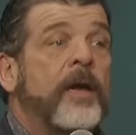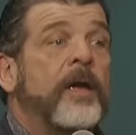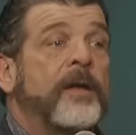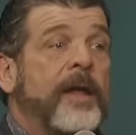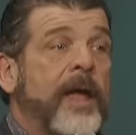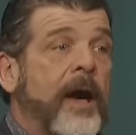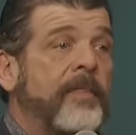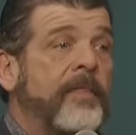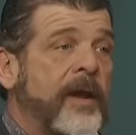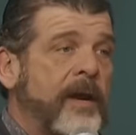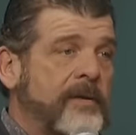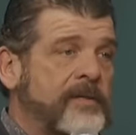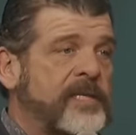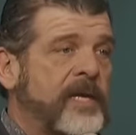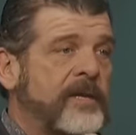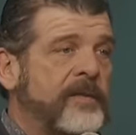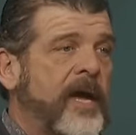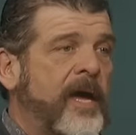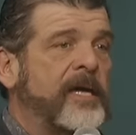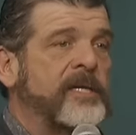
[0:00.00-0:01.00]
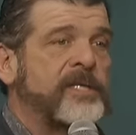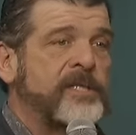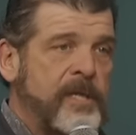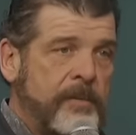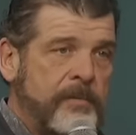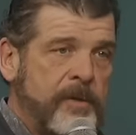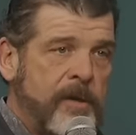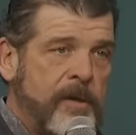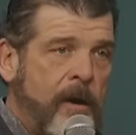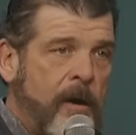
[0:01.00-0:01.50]
Now that I said that,
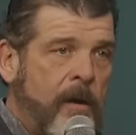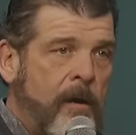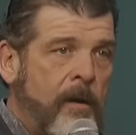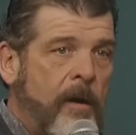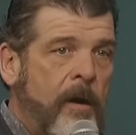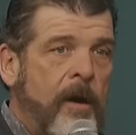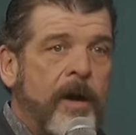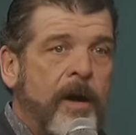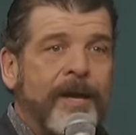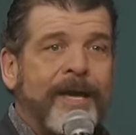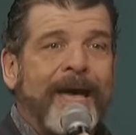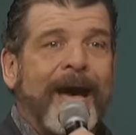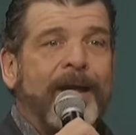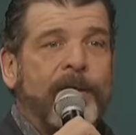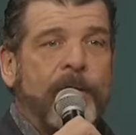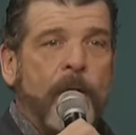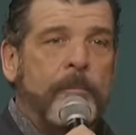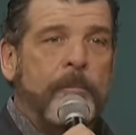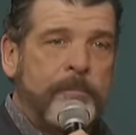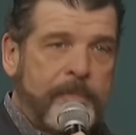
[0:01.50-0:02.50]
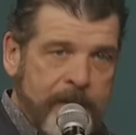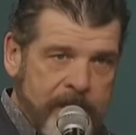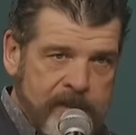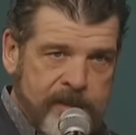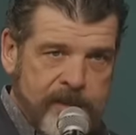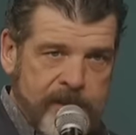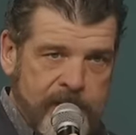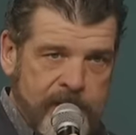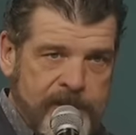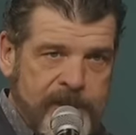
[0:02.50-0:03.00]
some of y'all got no
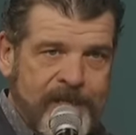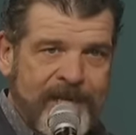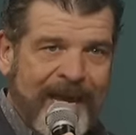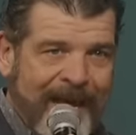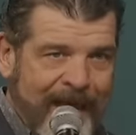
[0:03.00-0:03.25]
business